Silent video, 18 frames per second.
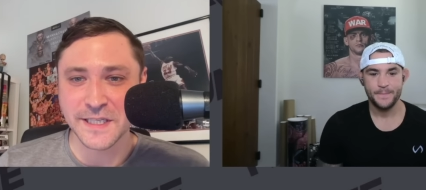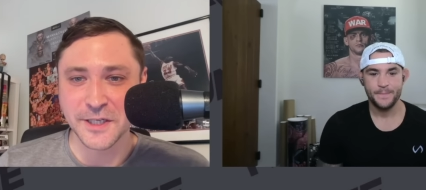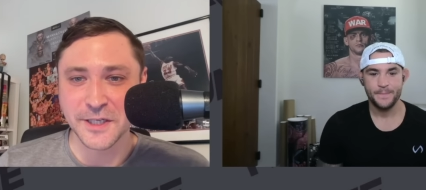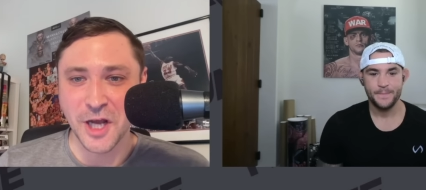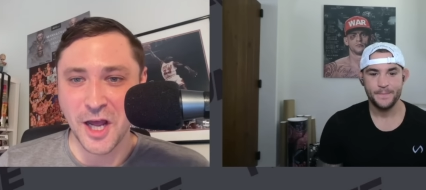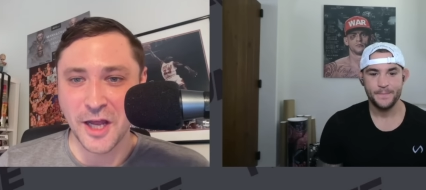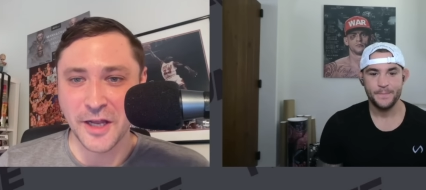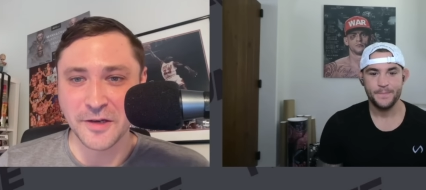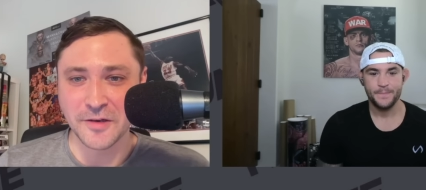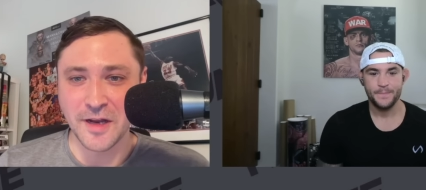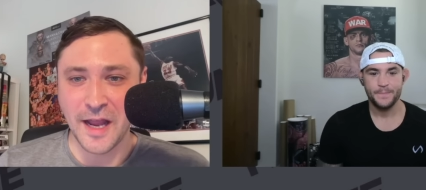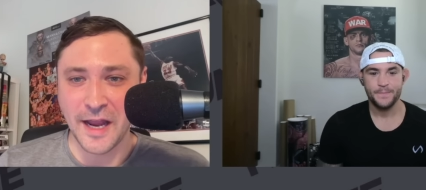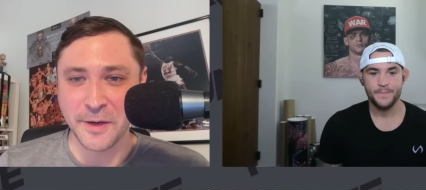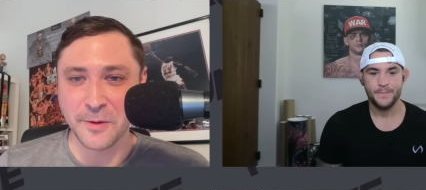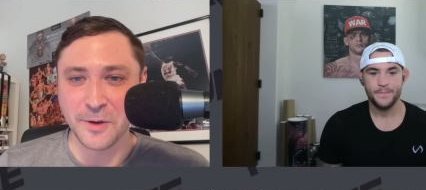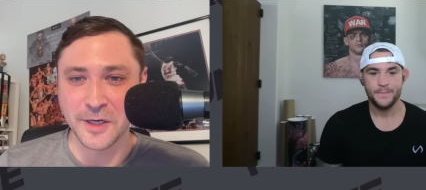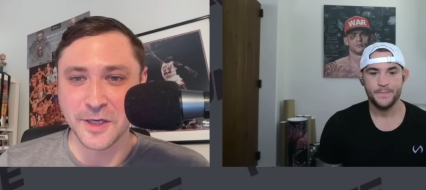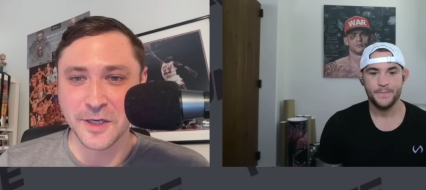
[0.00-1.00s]
Speaker 1: not
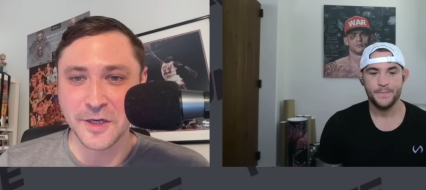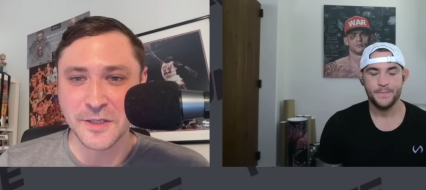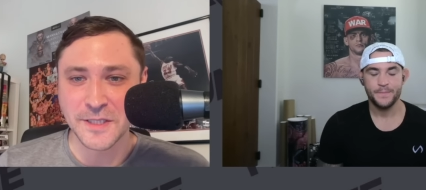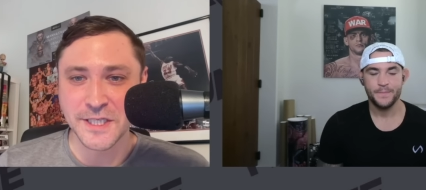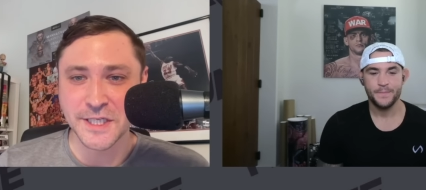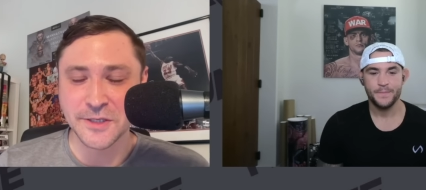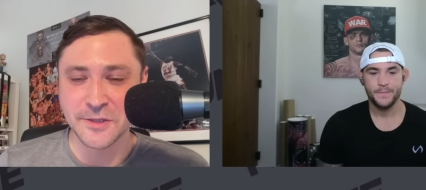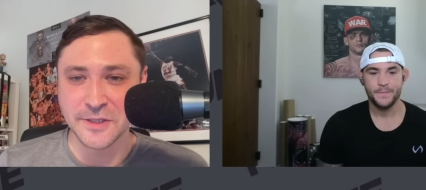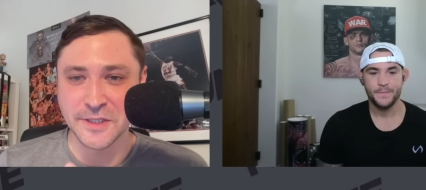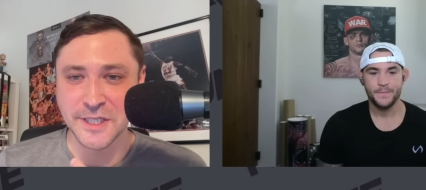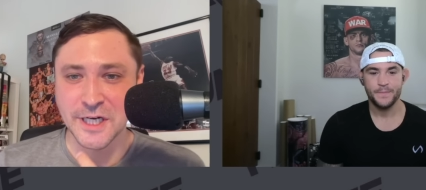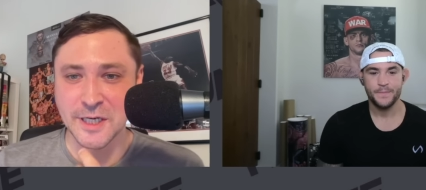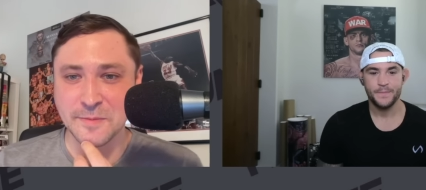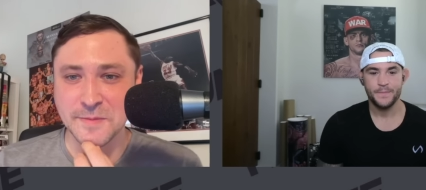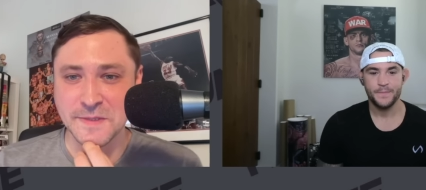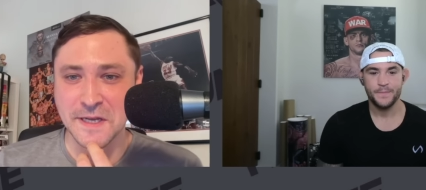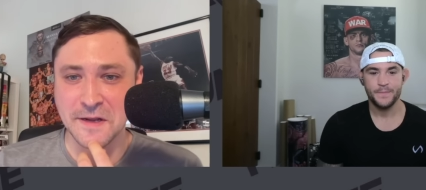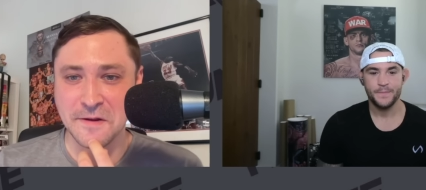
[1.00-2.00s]
anywhere close to you in
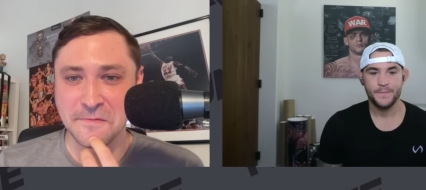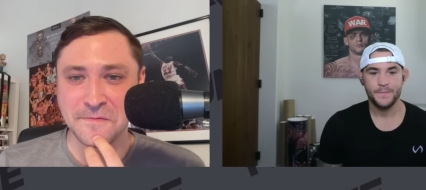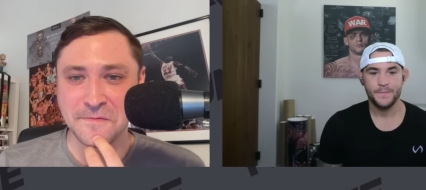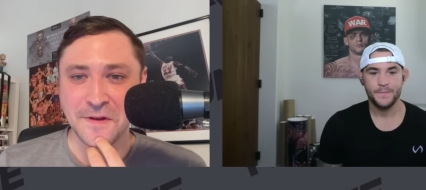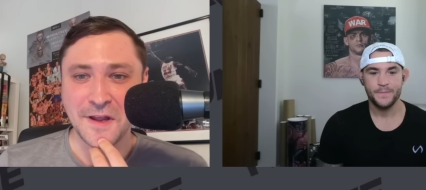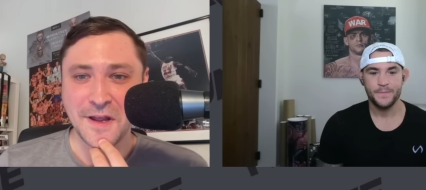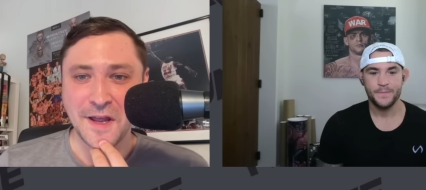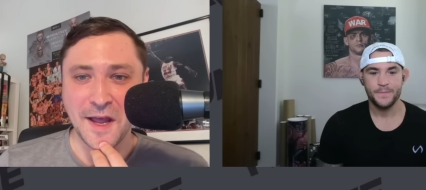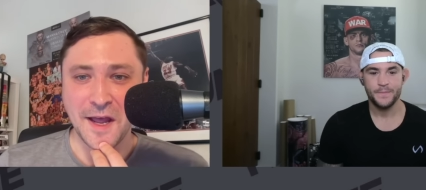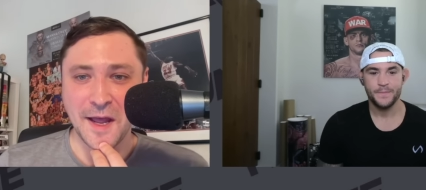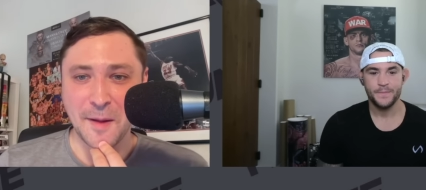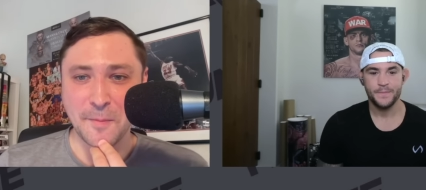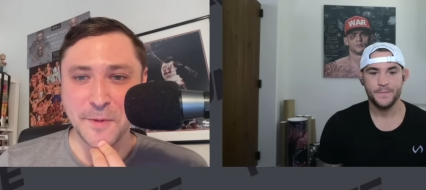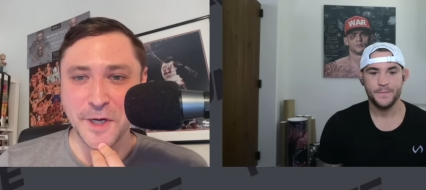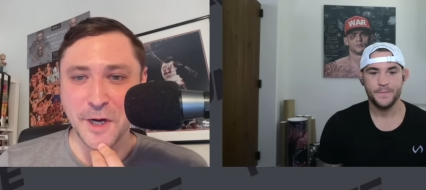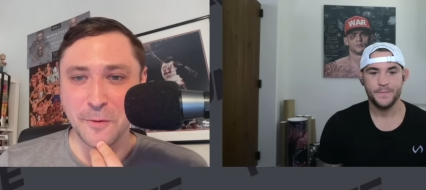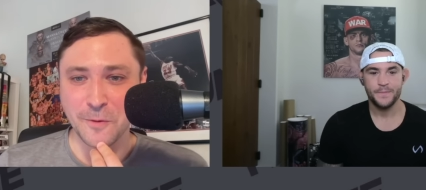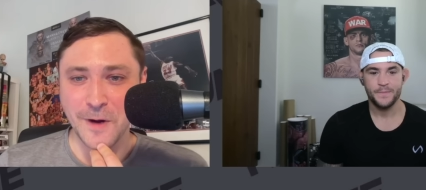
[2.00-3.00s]
terms of,
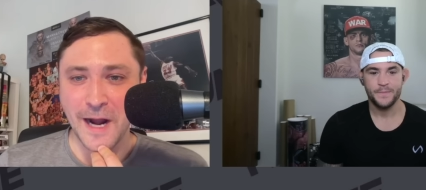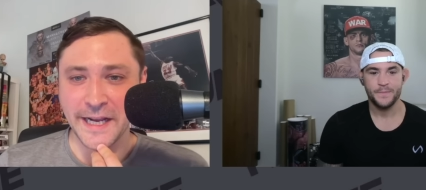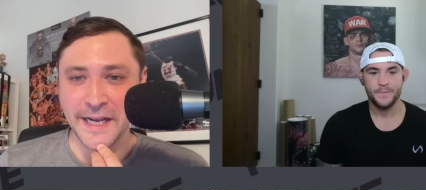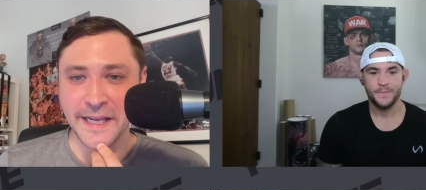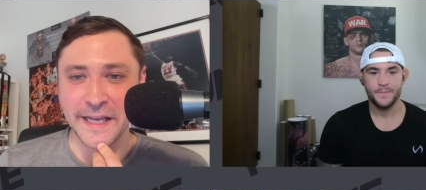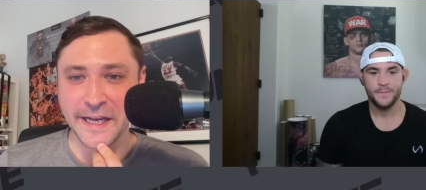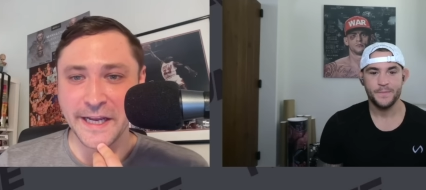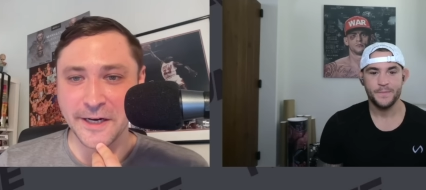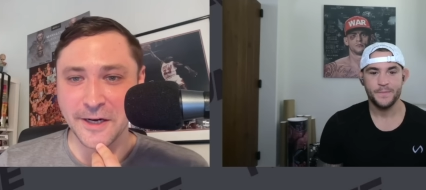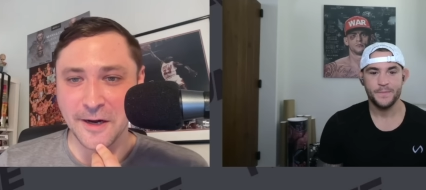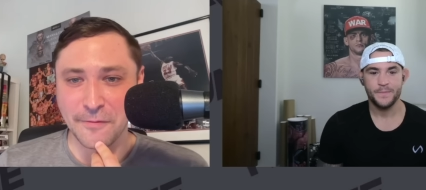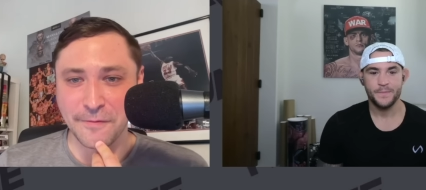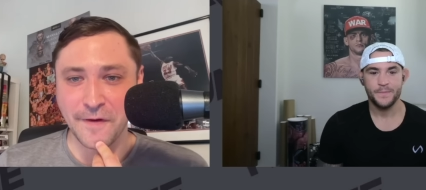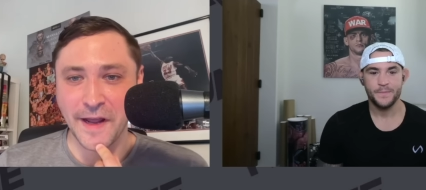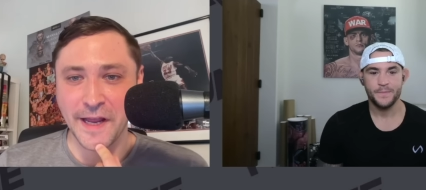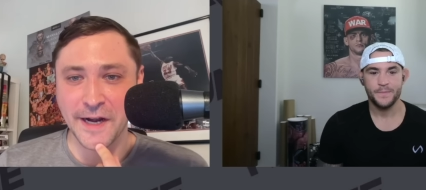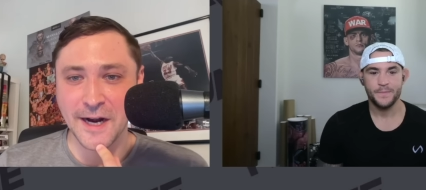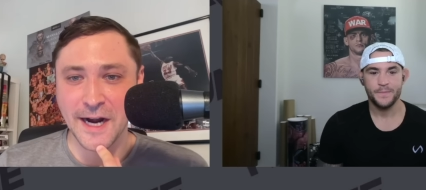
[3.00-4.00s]
you know, ranking or a
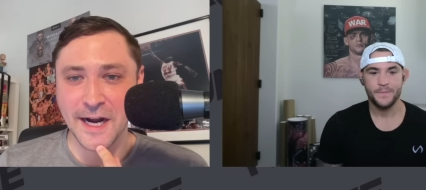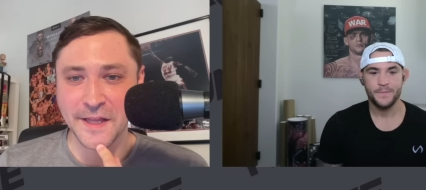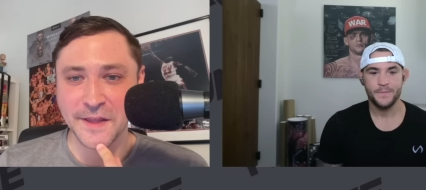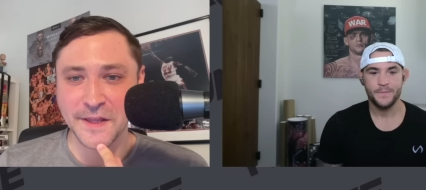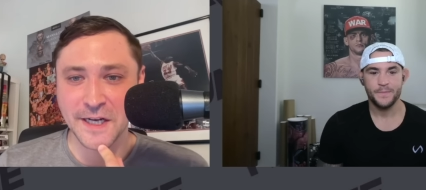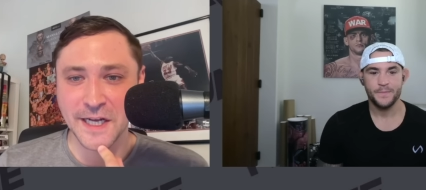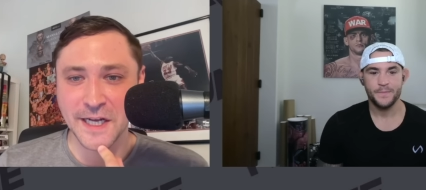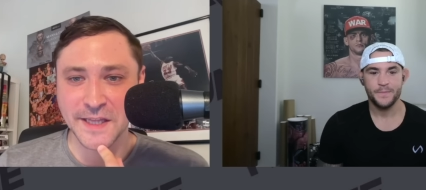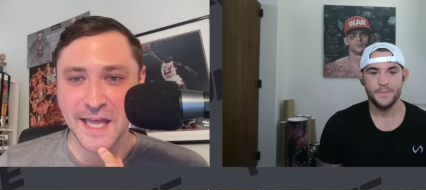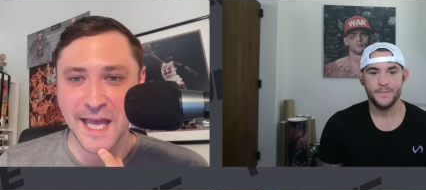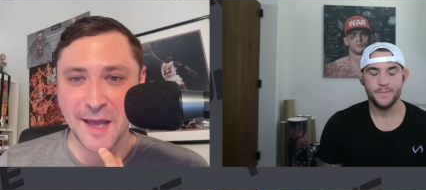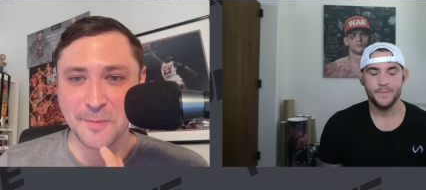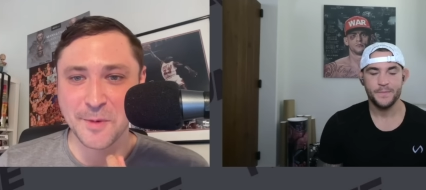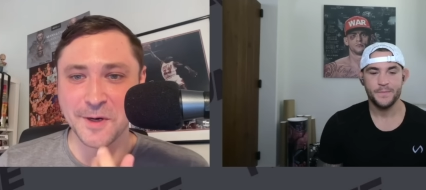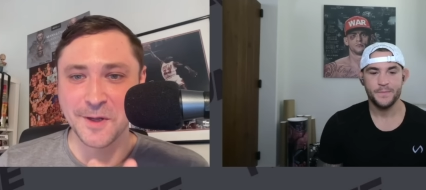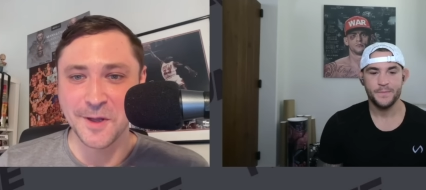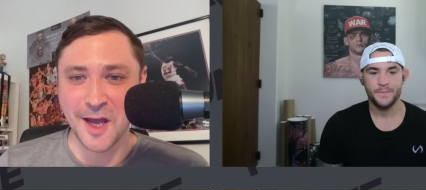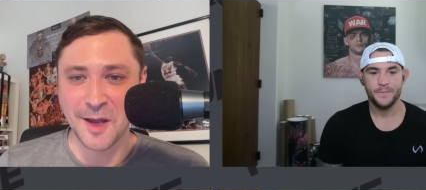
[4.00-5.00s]
fight or anything like
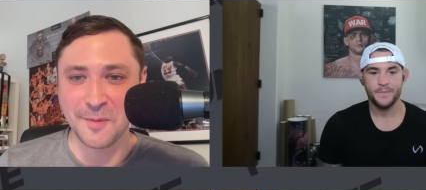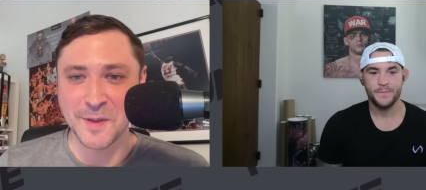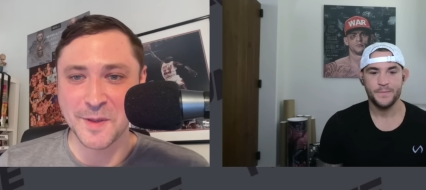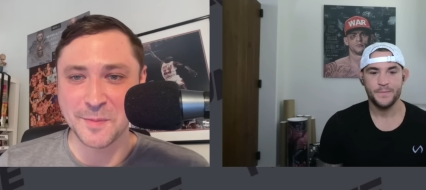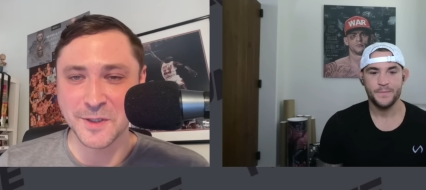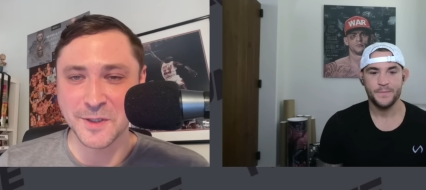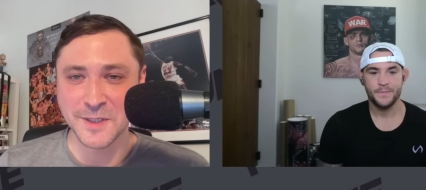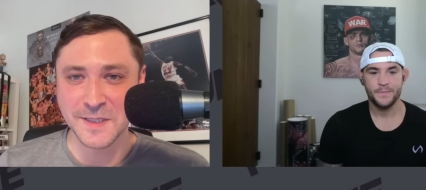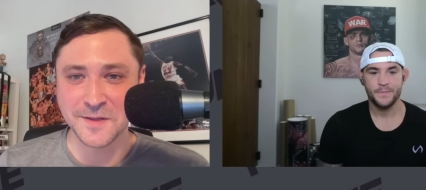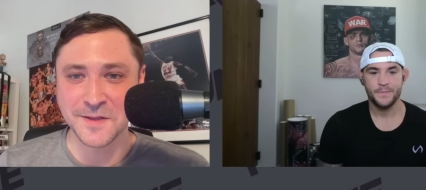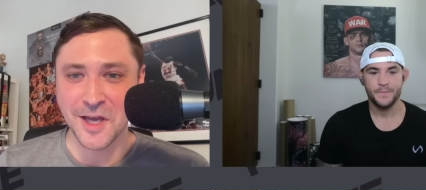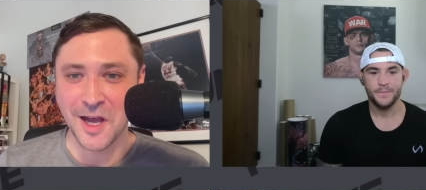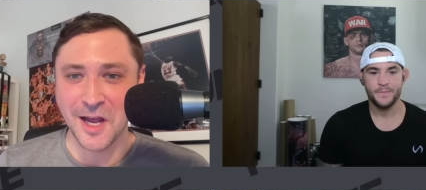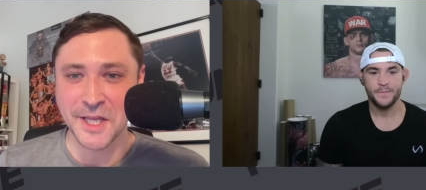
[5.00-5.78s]
that. But a lot of people thought